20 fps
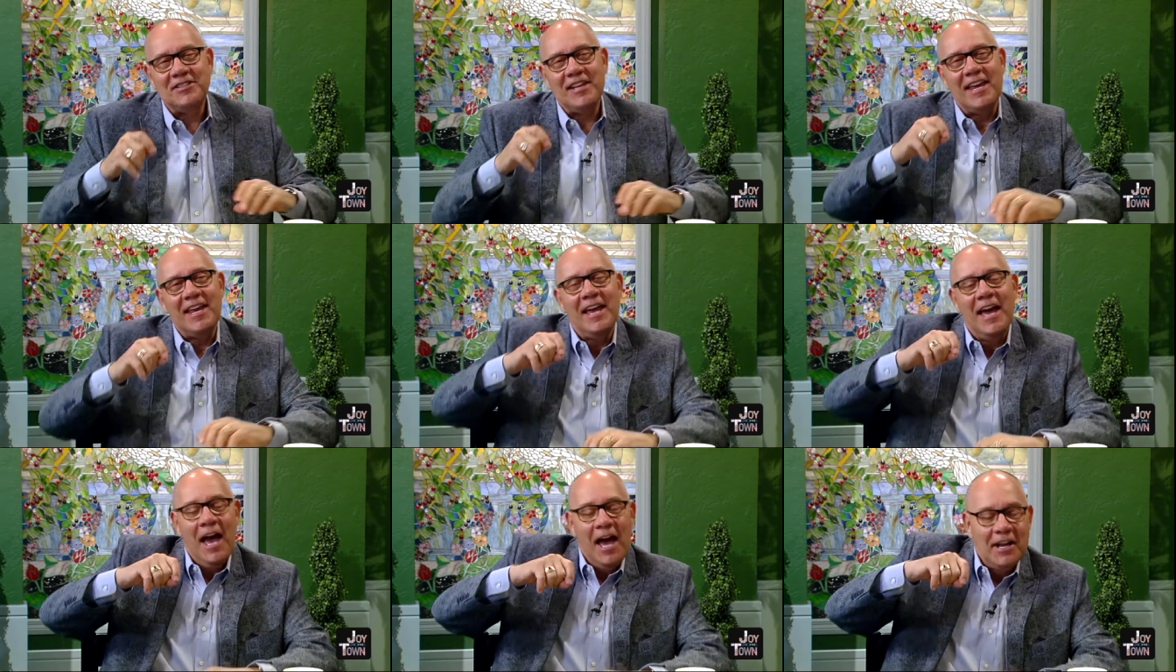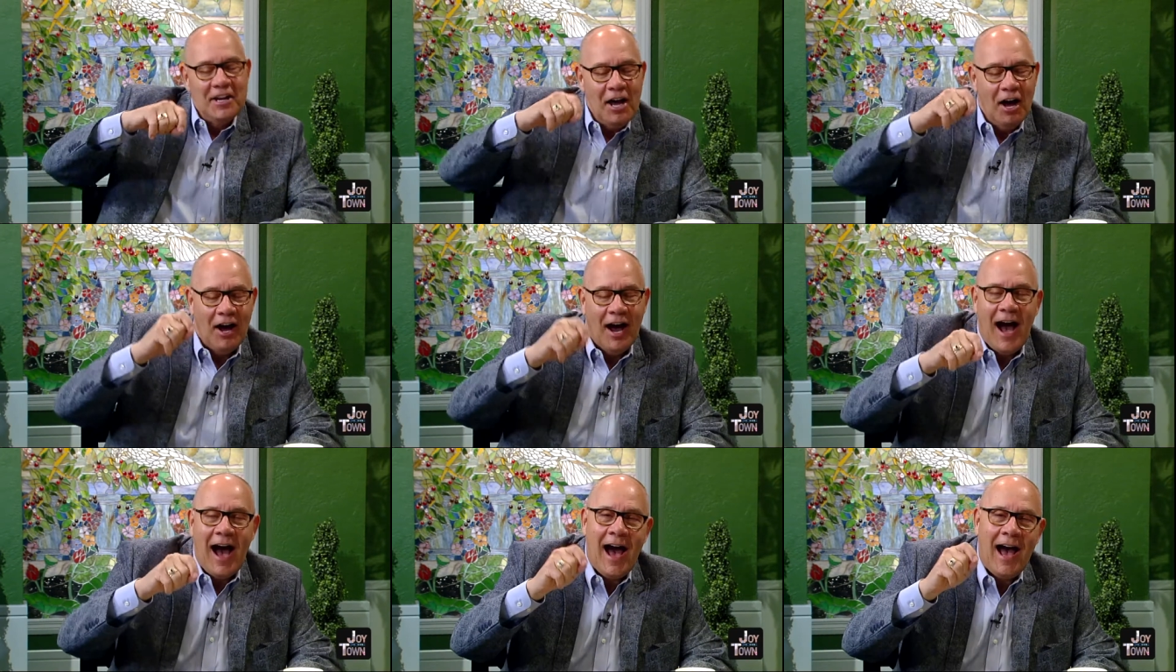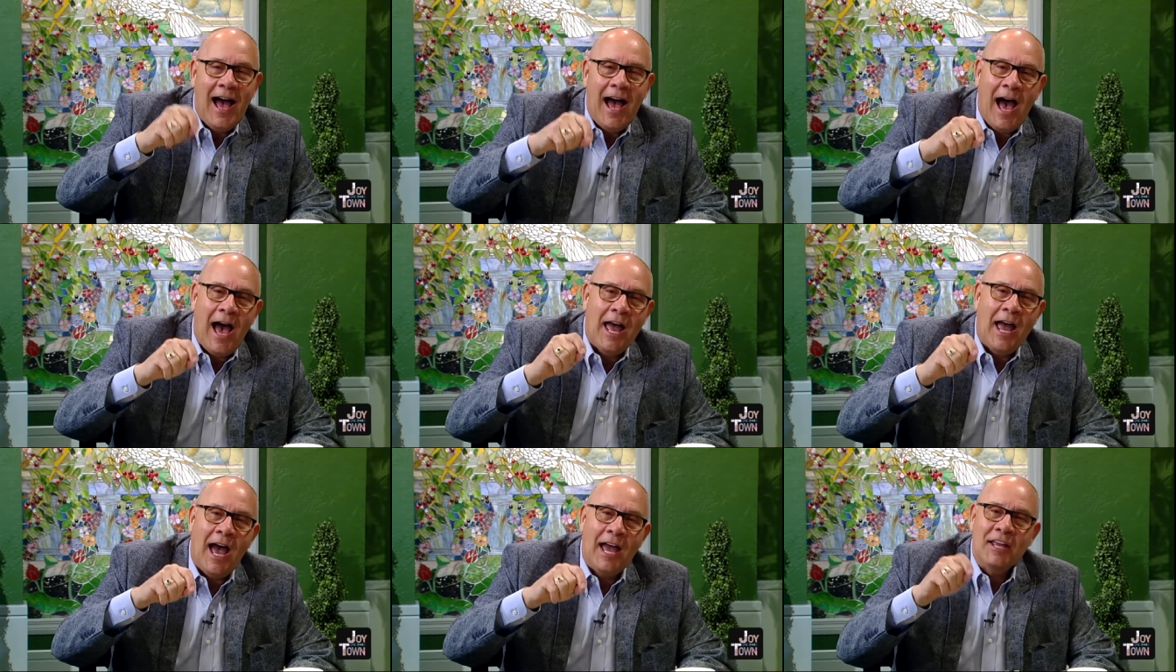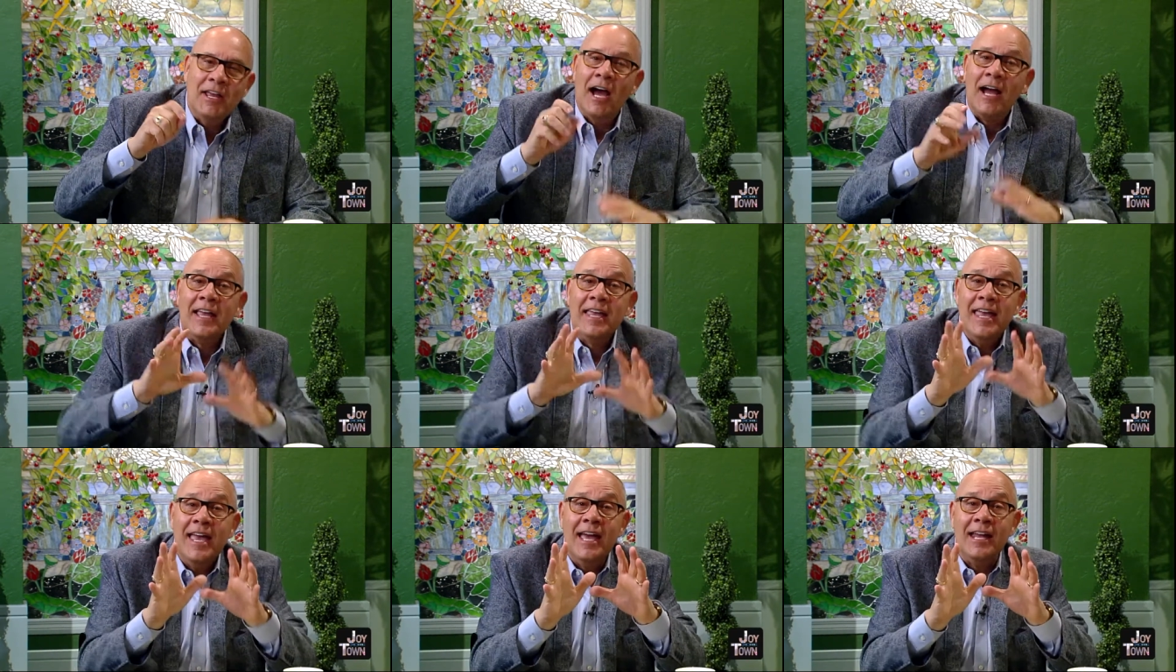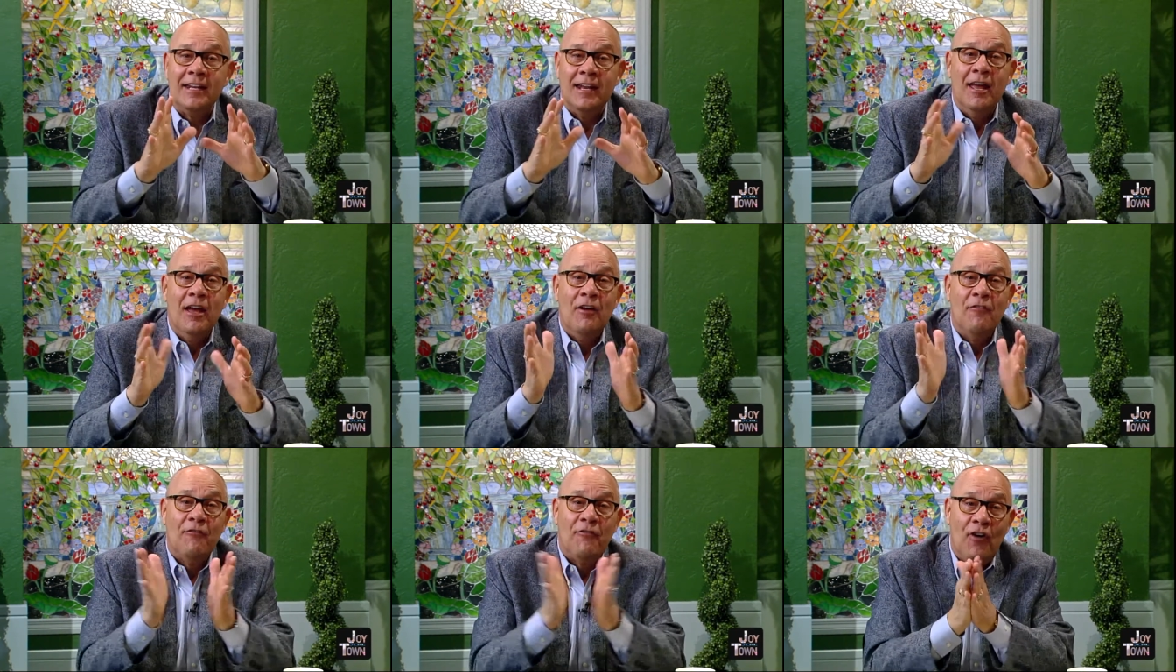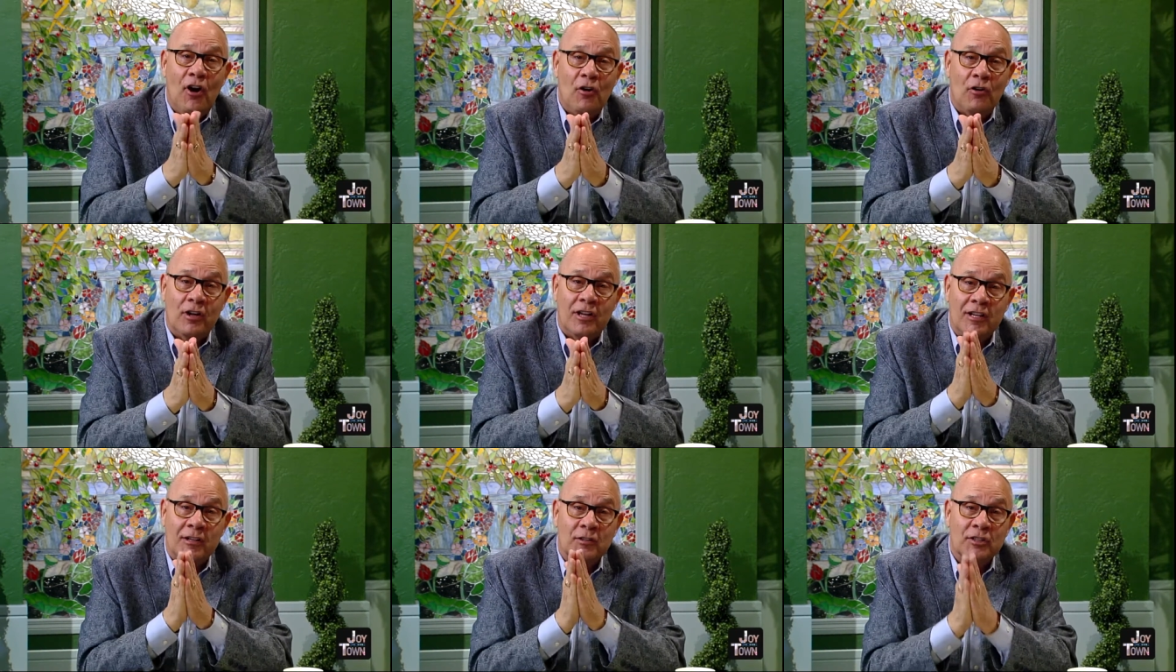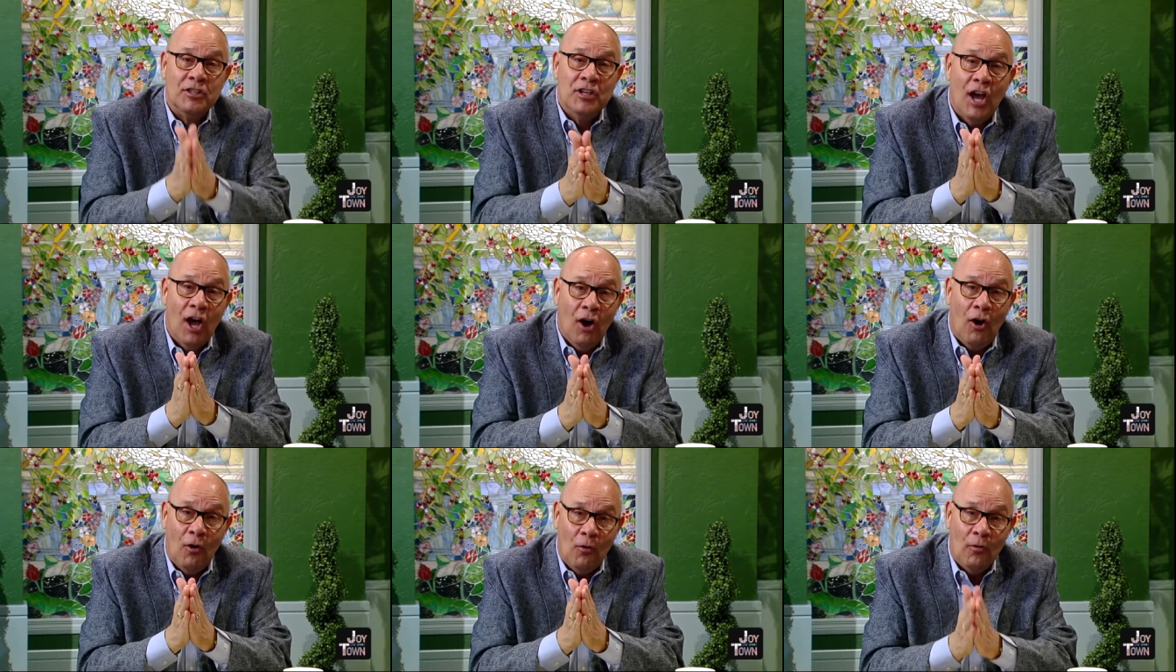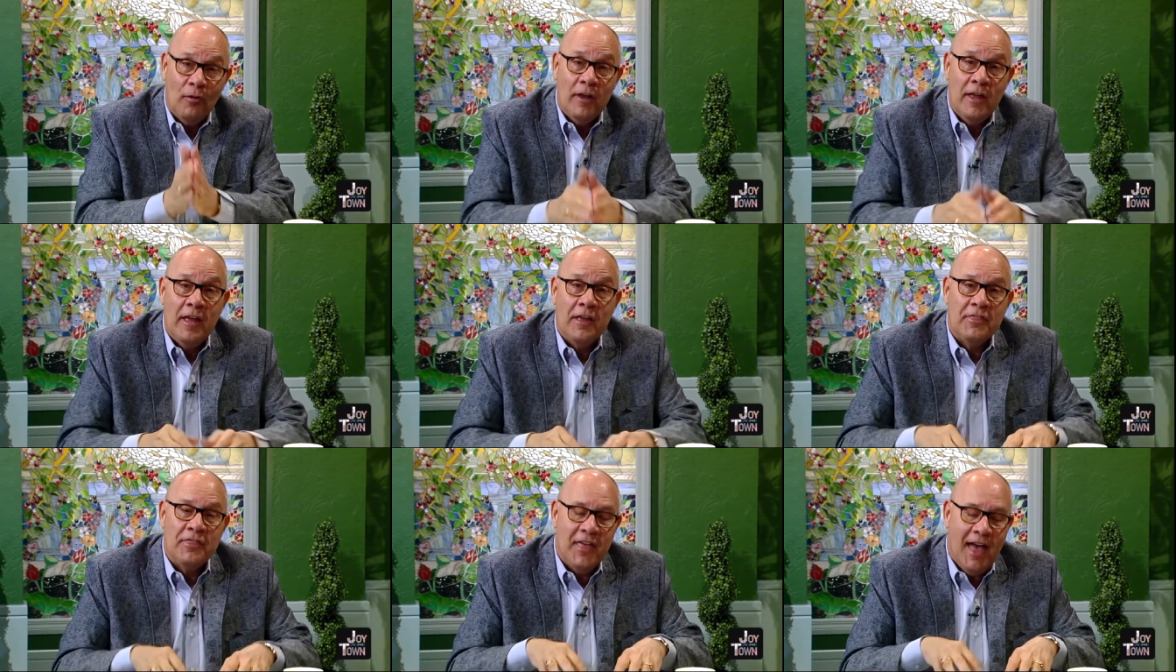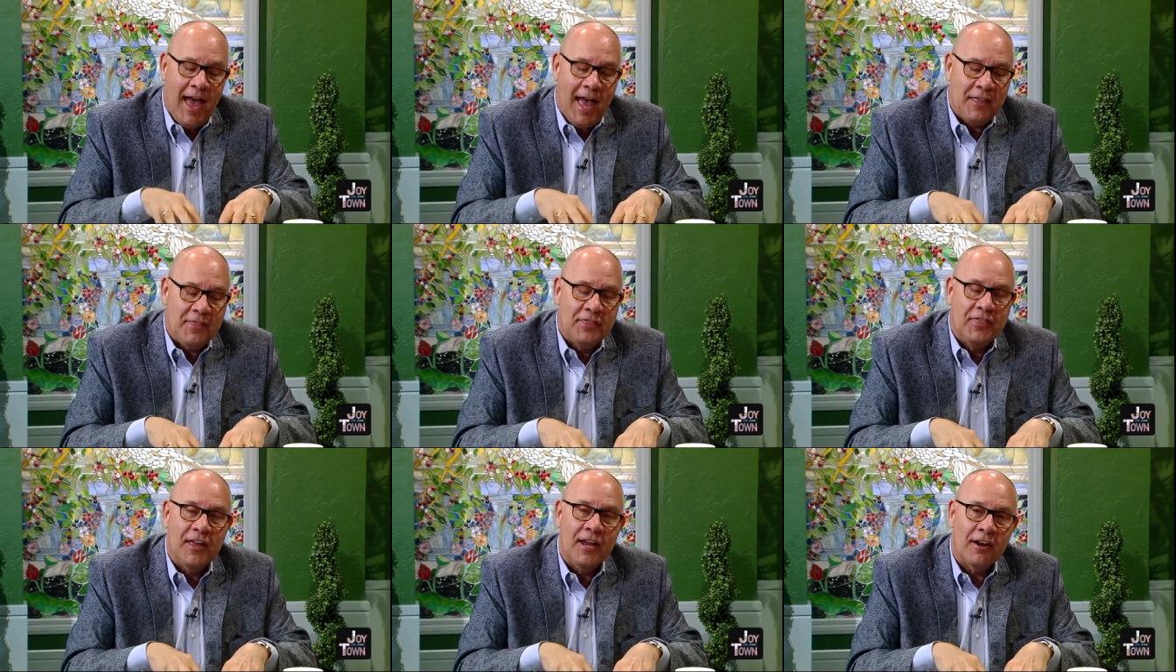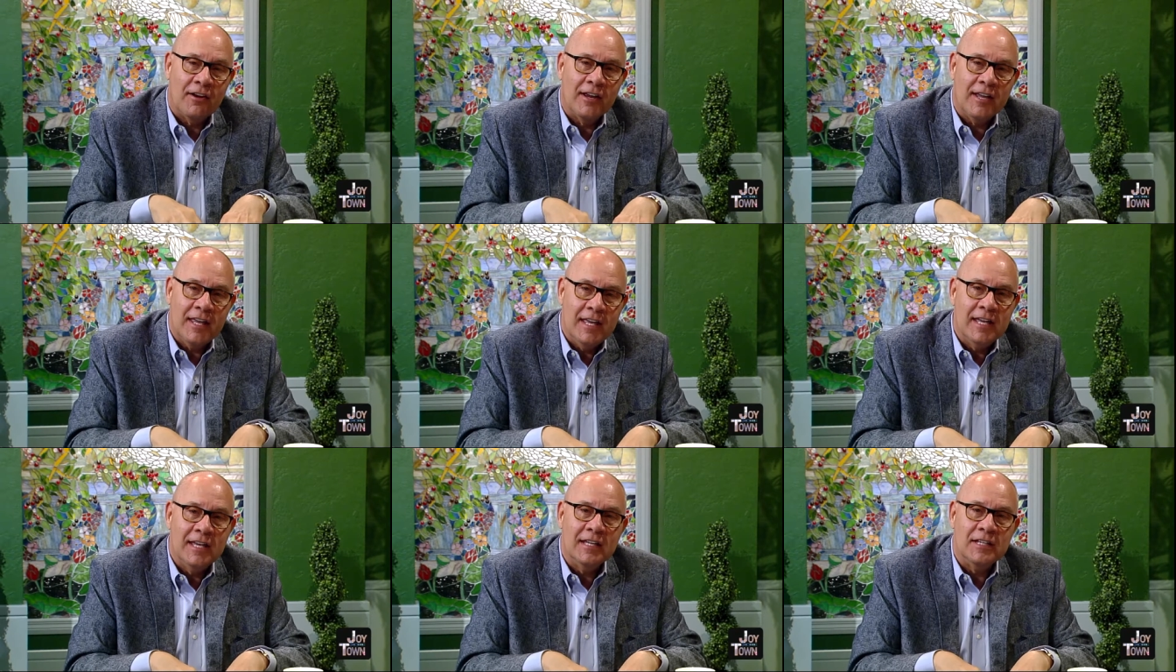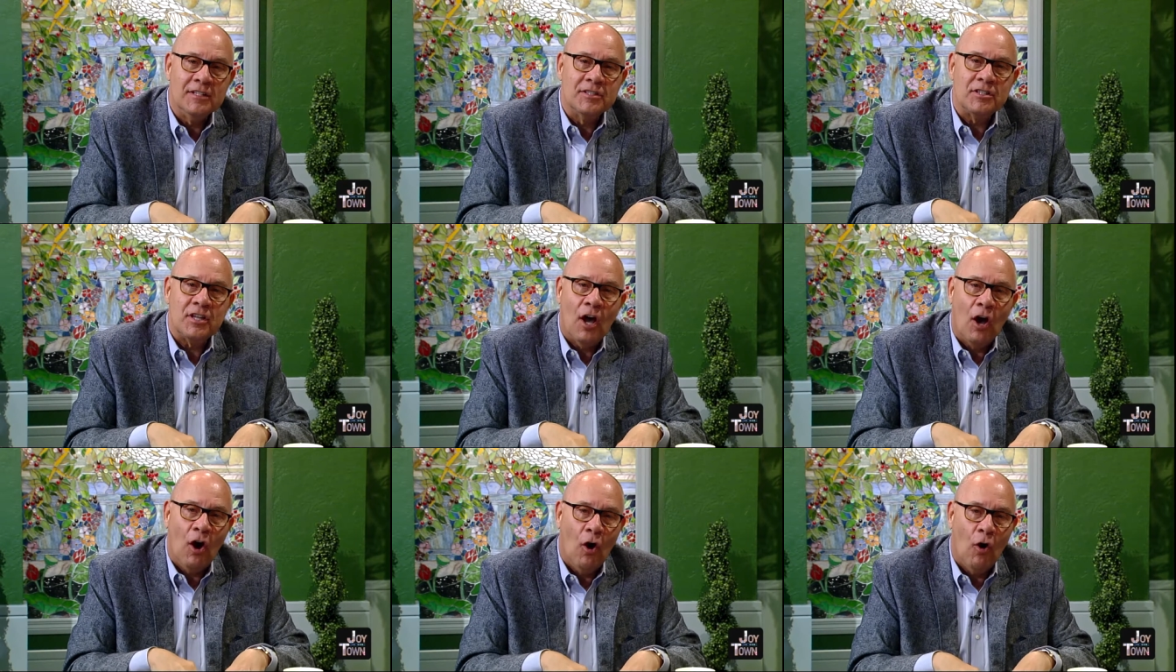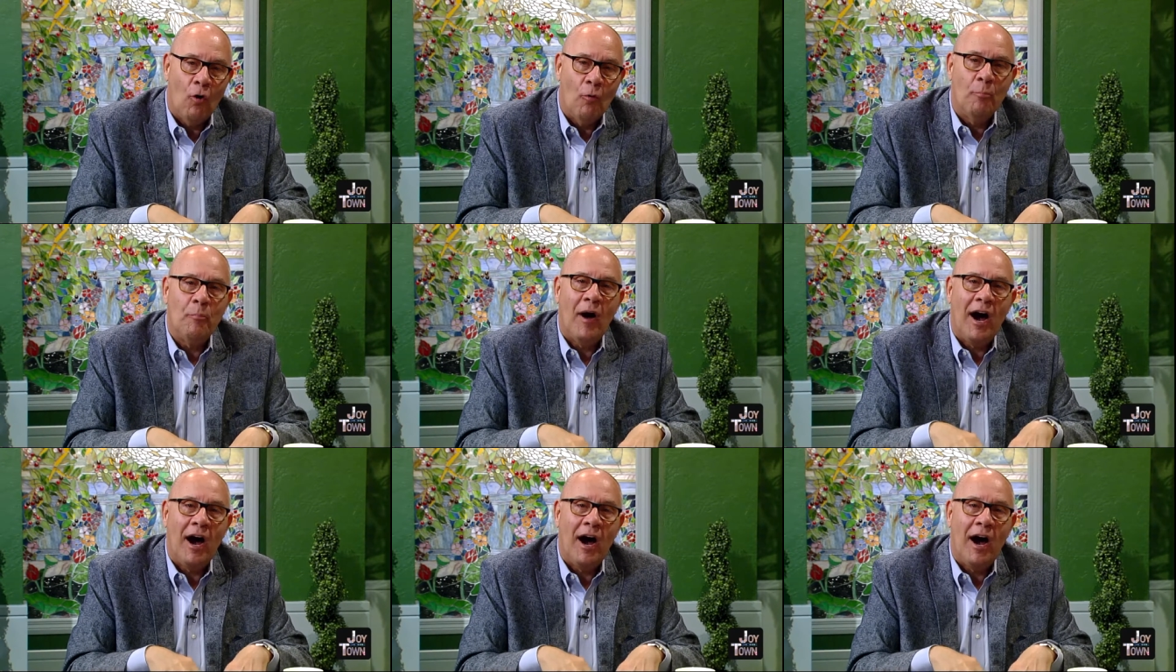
You see, no, I, I, again, folk, know that there is hope.